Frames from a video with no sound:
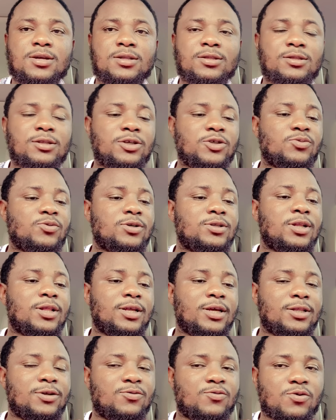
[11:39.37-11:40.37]
this is what the
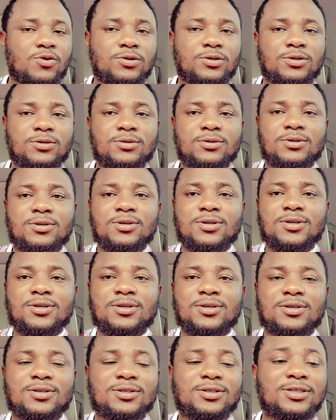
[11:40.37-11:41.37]
lady wrote.
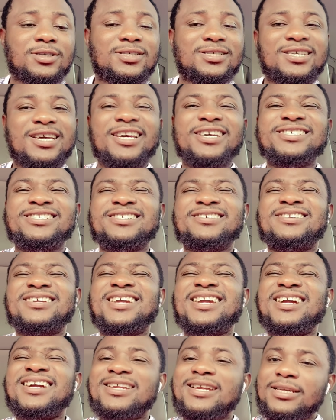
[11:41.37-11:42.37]
She said she
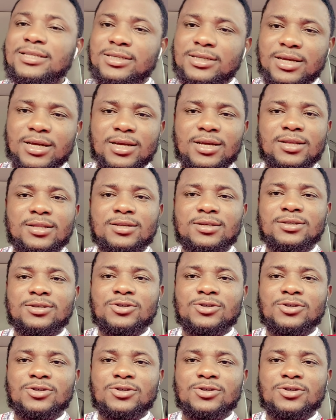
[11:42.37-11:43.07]
regretted,